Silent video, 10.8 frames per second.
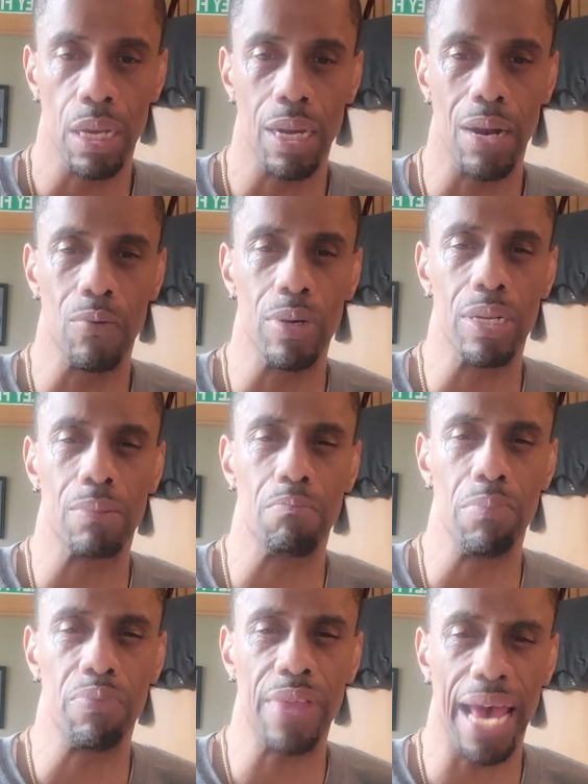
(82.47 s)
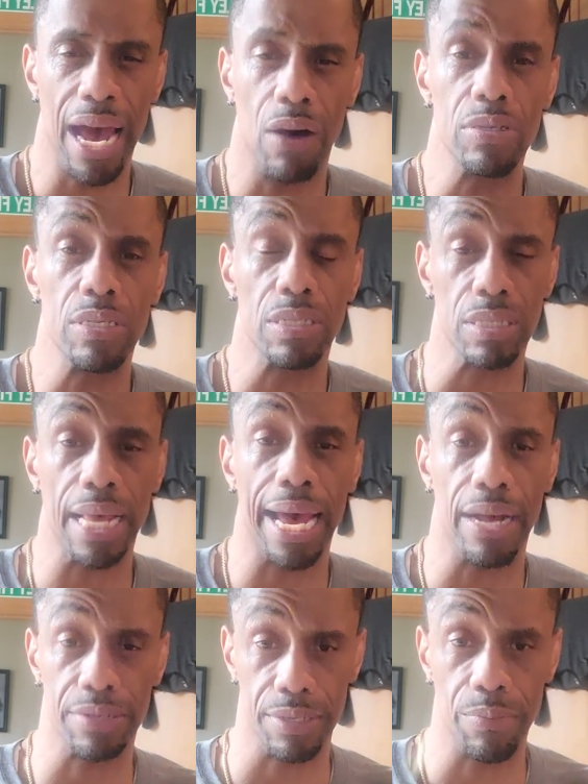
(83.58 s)
there were thousands and
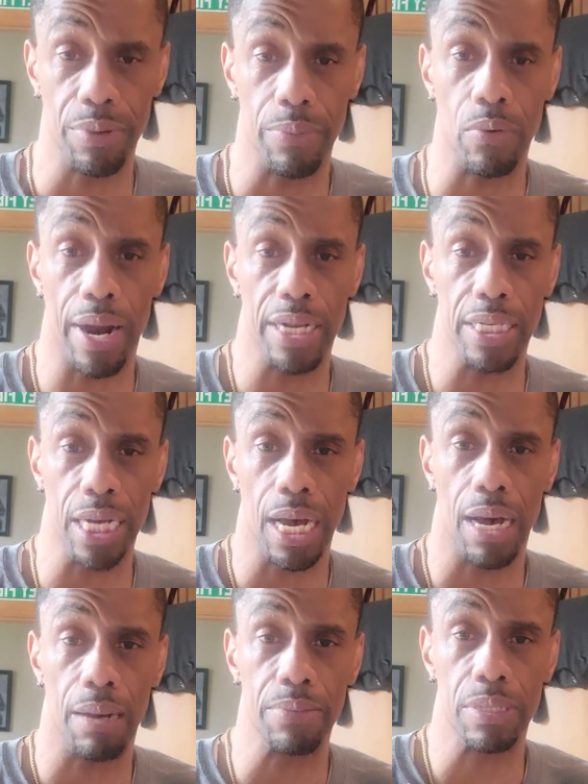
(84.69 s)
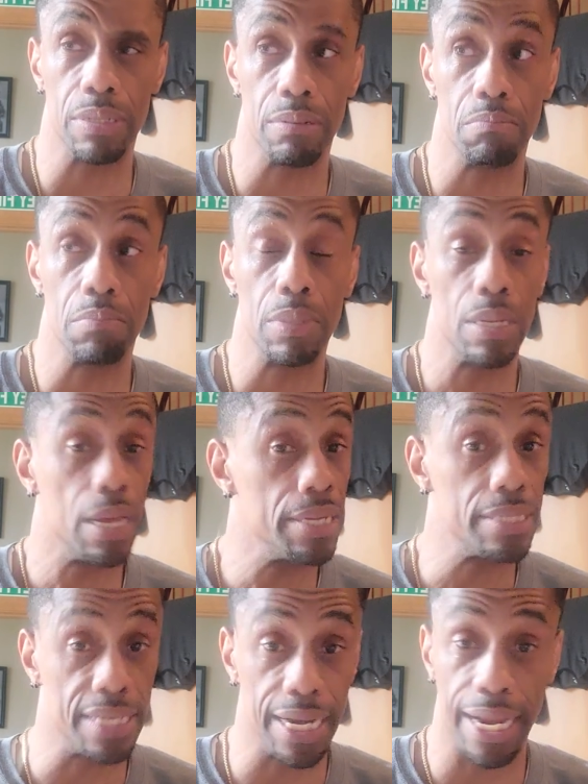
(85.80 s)
thousands of people out of jobs,
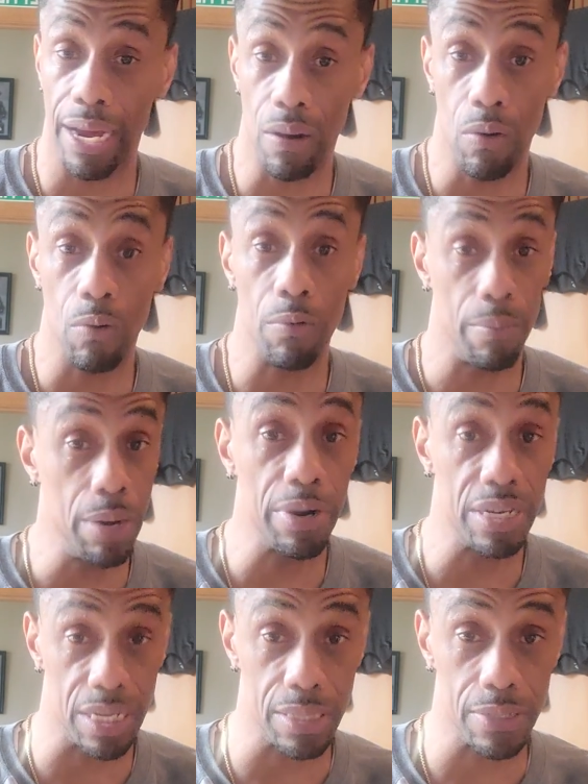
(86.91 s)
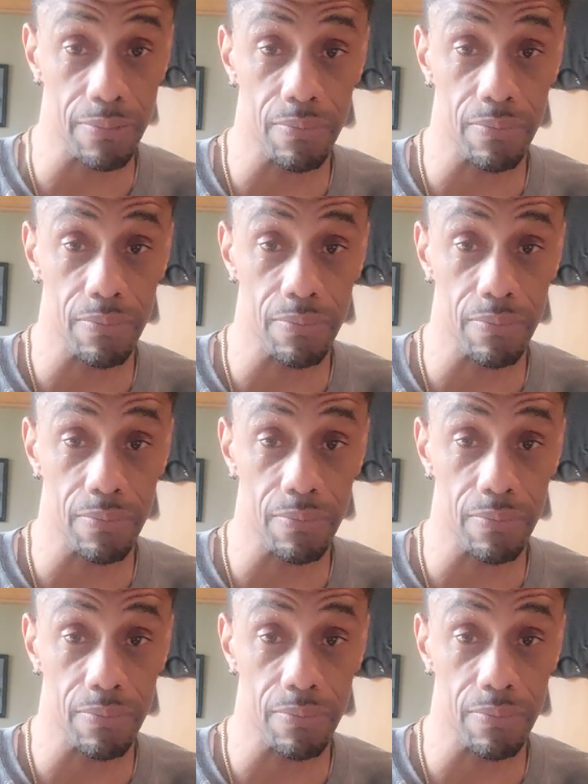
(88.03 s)
sitting at home. Remember this.